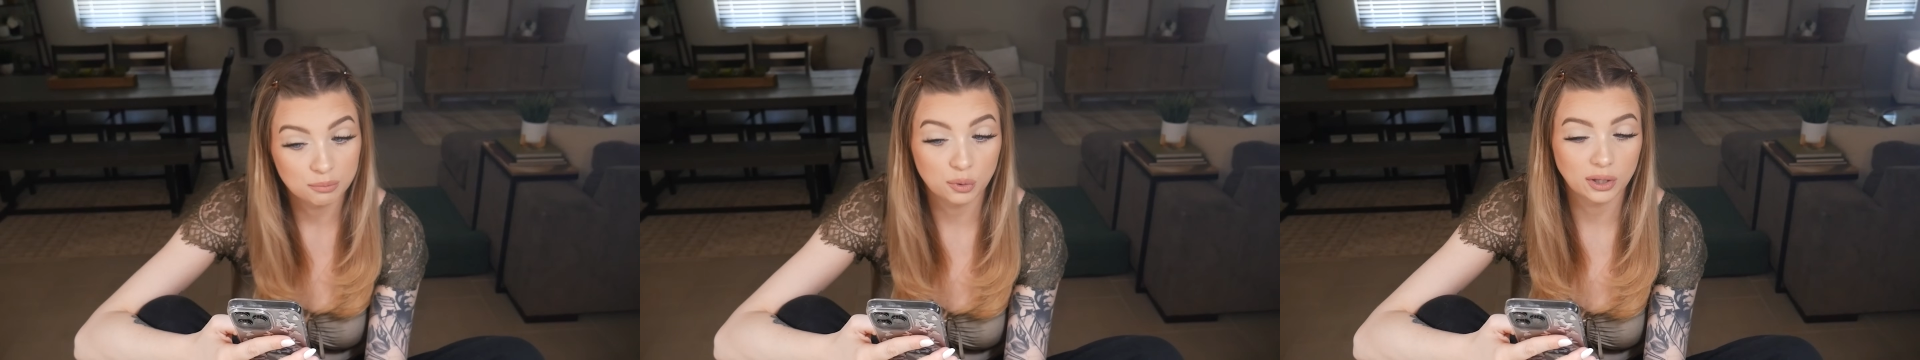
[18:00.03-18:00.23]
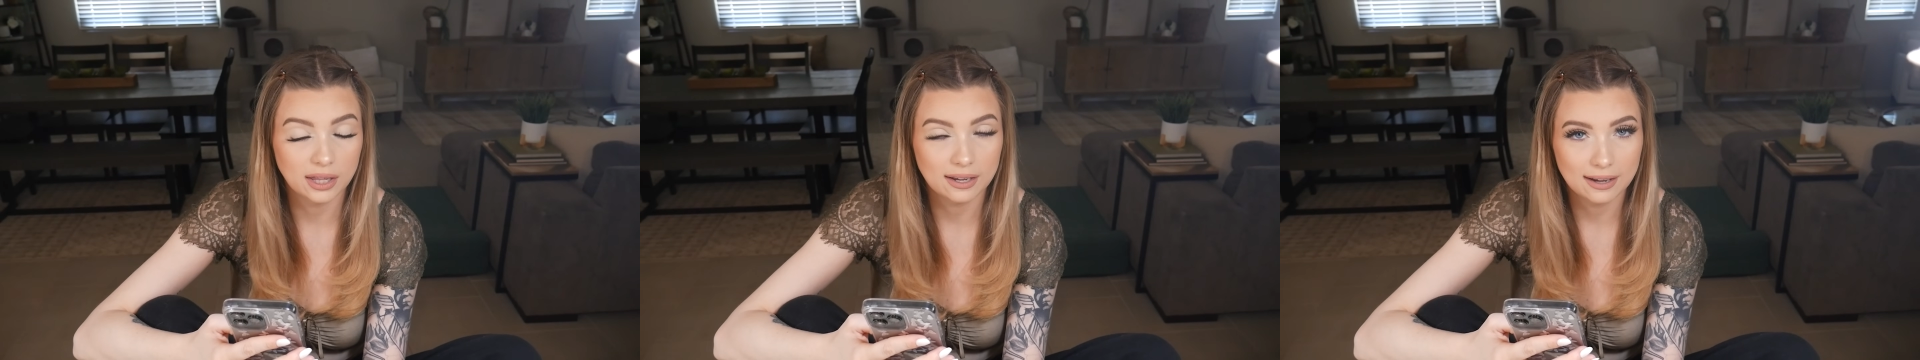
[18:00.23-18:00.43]

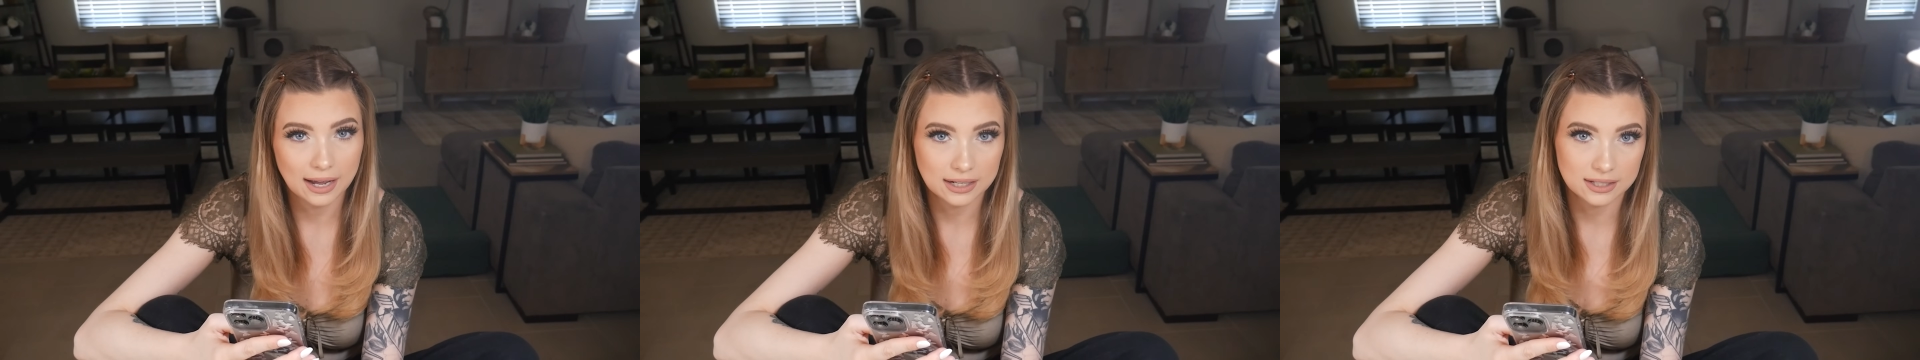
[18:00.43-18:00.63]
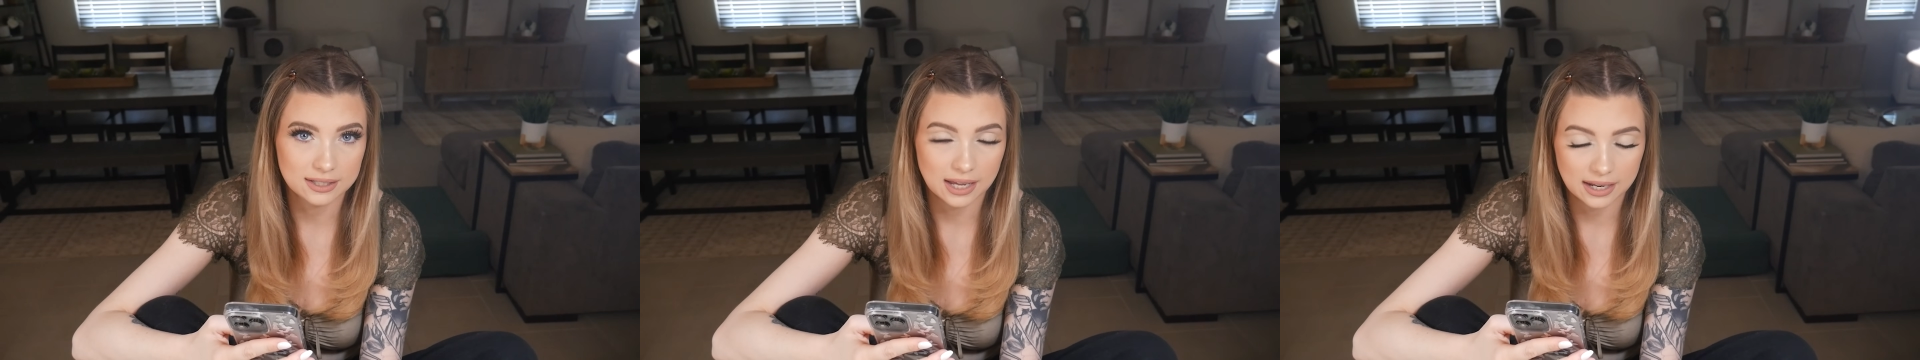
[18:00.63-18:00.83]
more like I
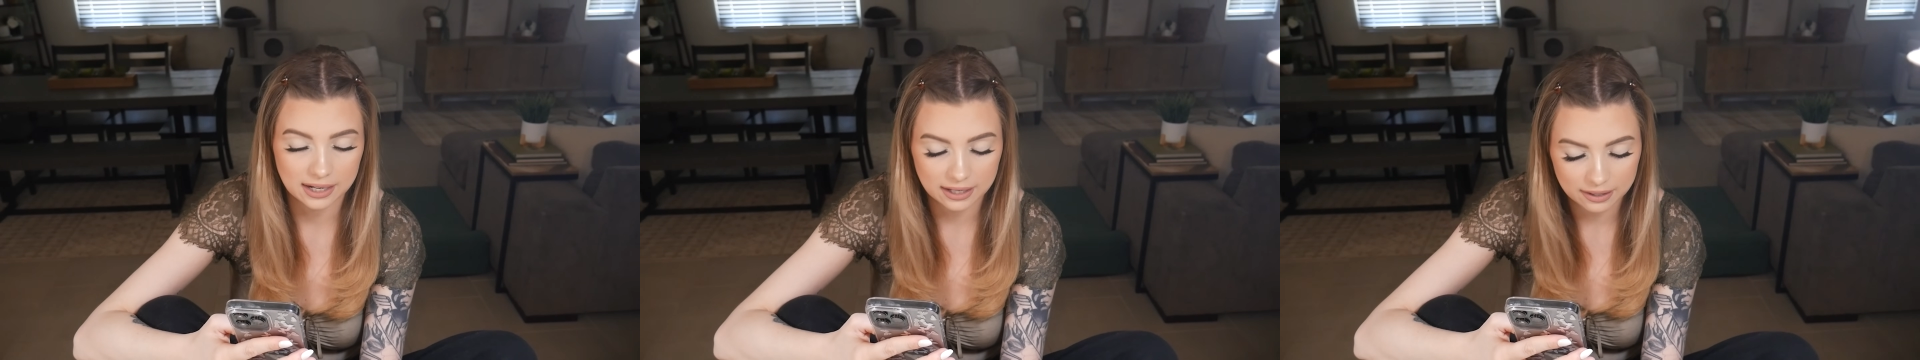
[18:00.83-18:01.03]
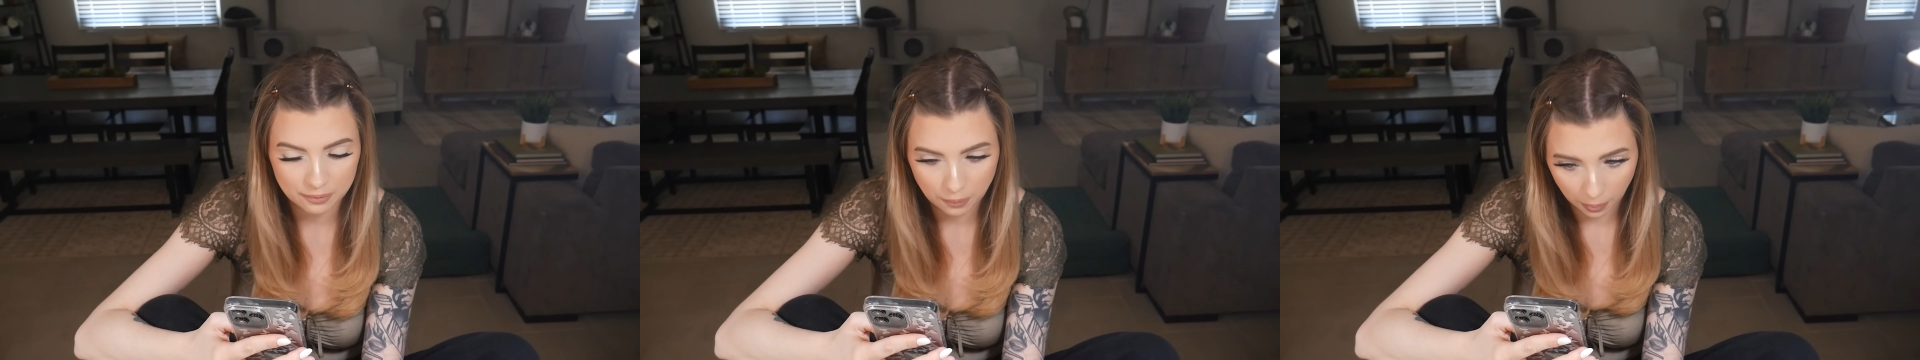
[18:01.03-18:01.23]

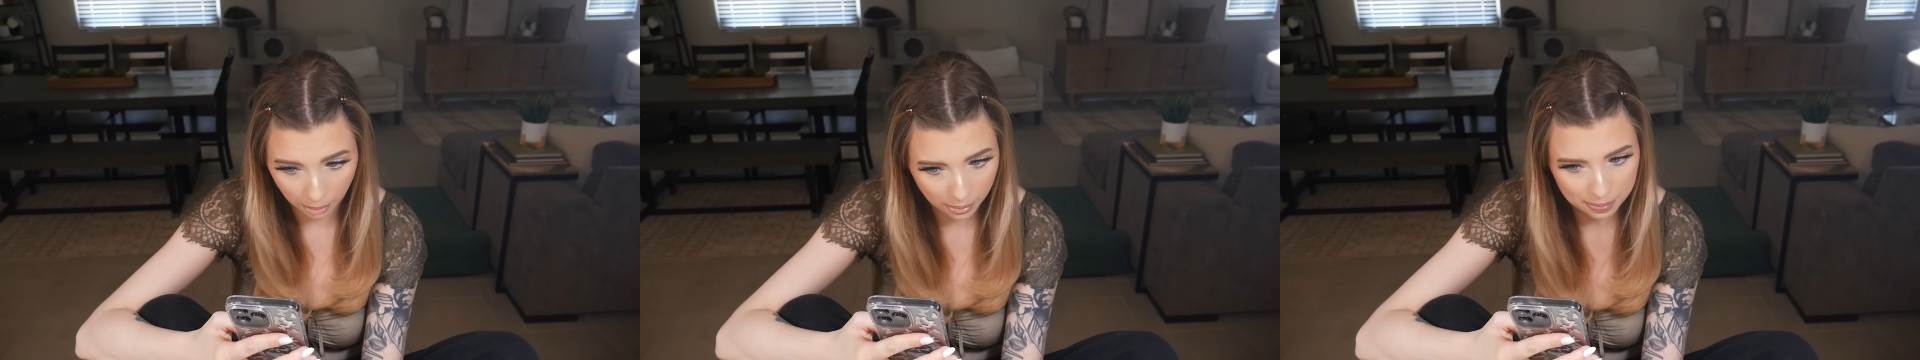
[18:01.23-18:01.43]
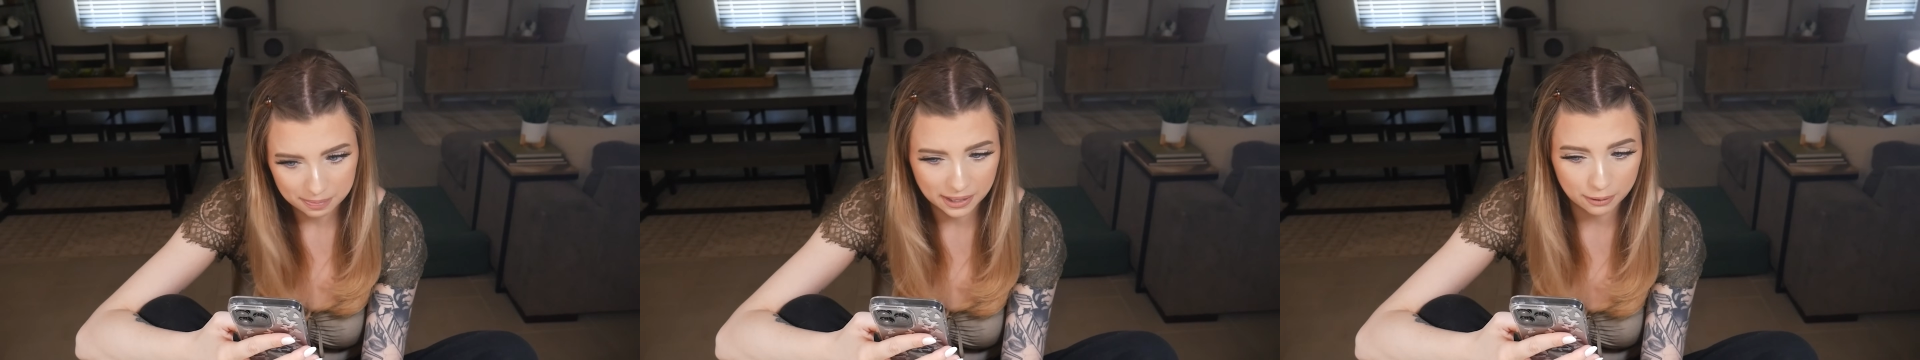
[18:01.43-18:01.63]
decided.
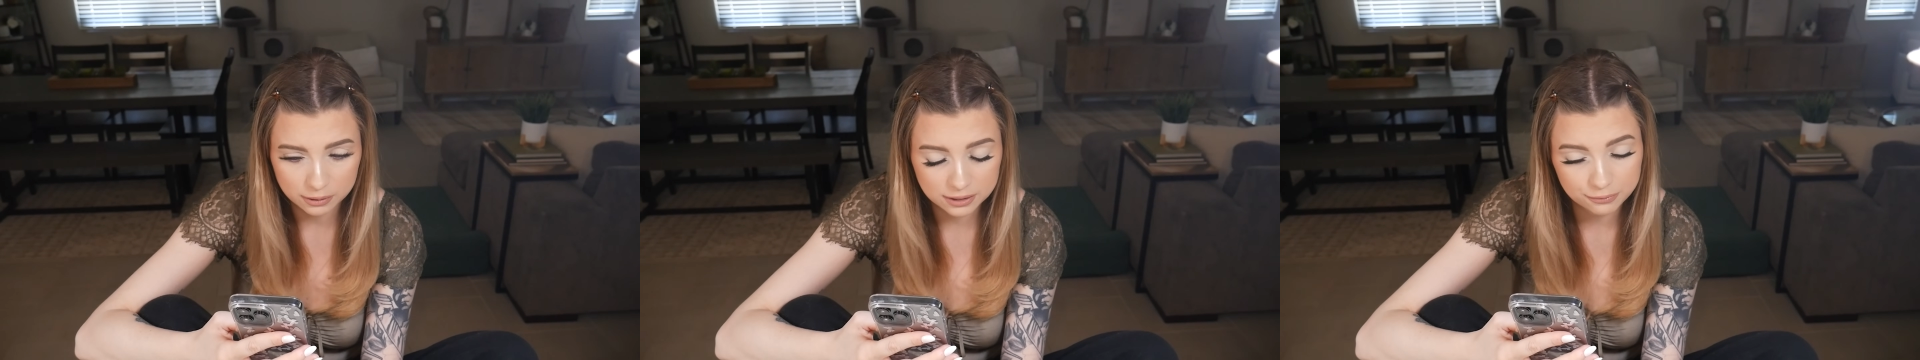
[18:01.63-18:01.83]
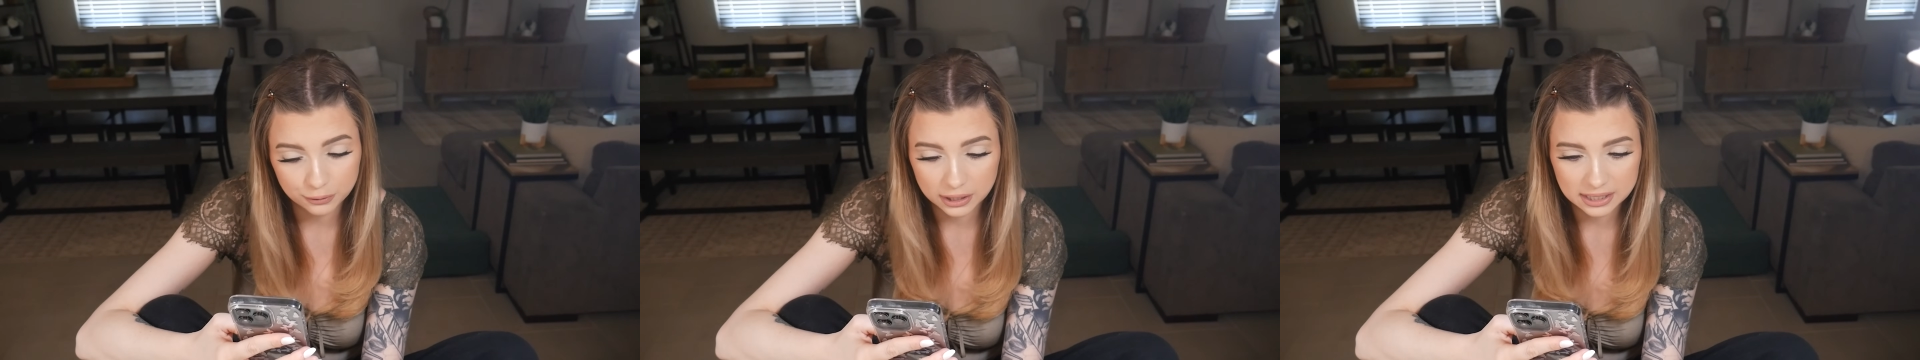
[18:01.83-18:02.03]
I
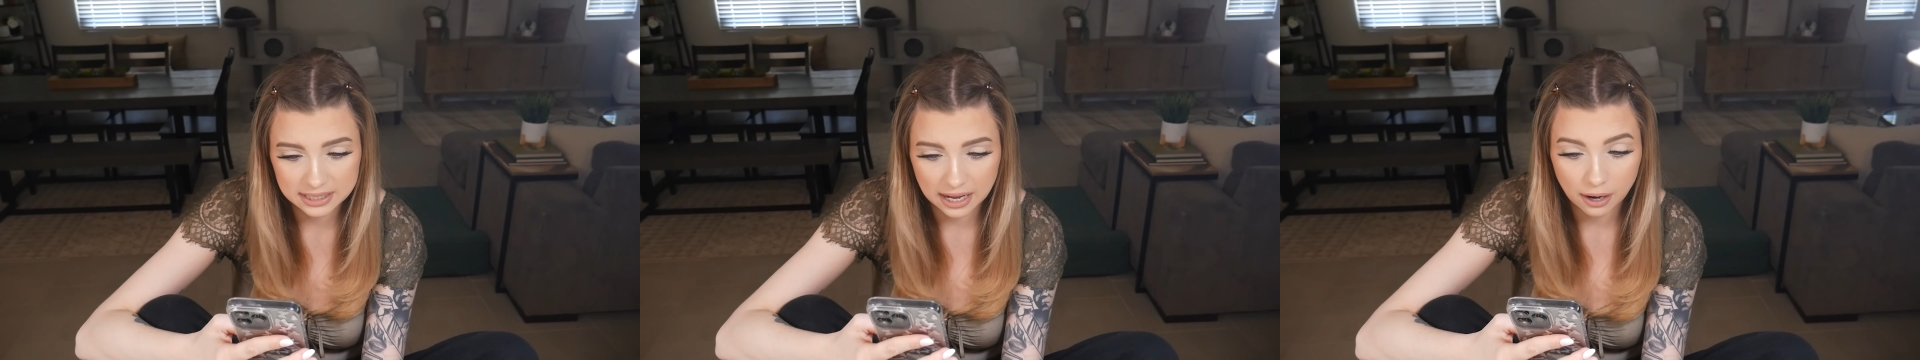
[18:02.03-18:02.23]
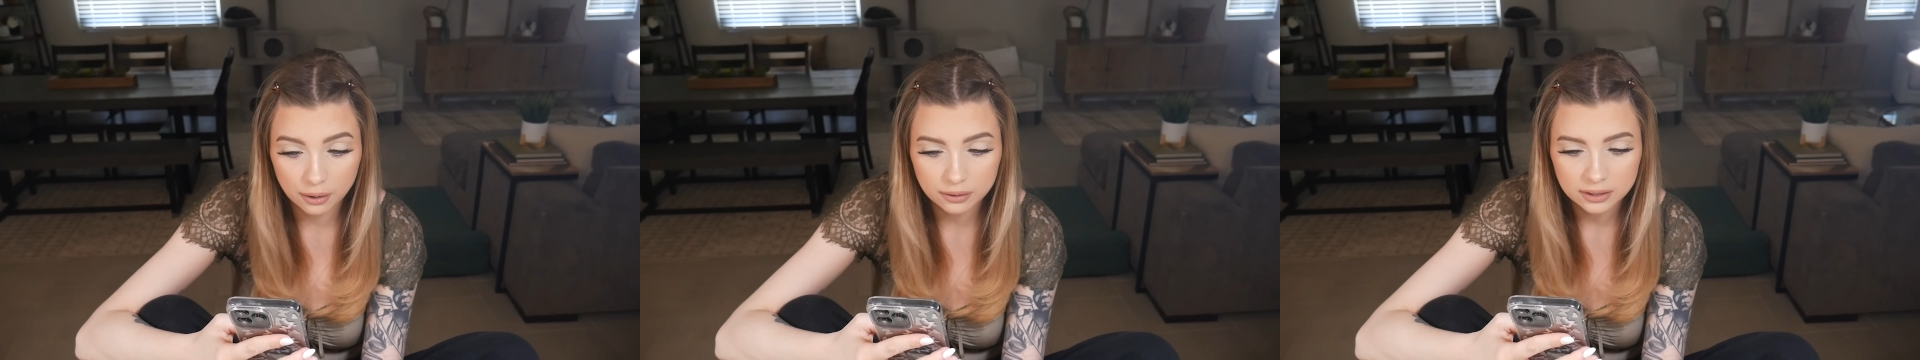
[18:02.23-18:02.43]
was freaked
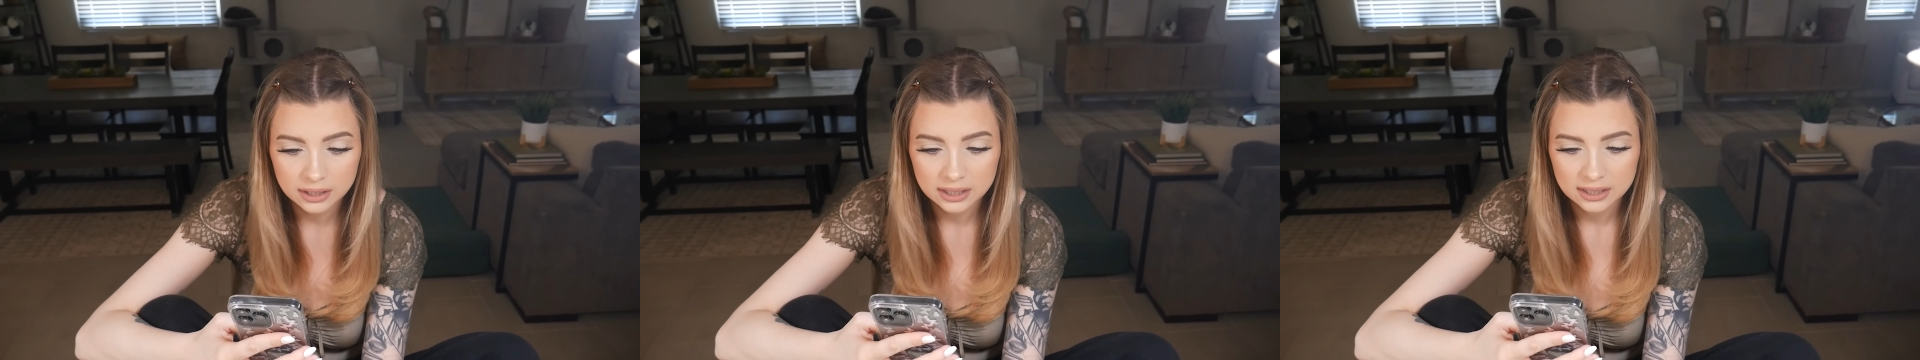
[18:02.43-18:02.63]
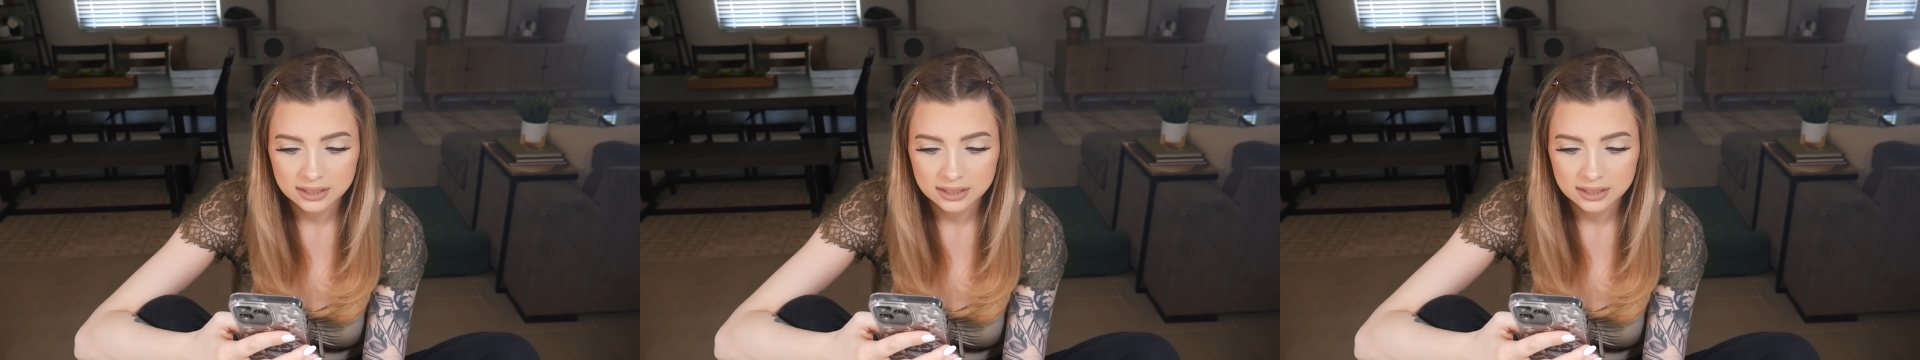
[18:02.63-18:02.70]
out.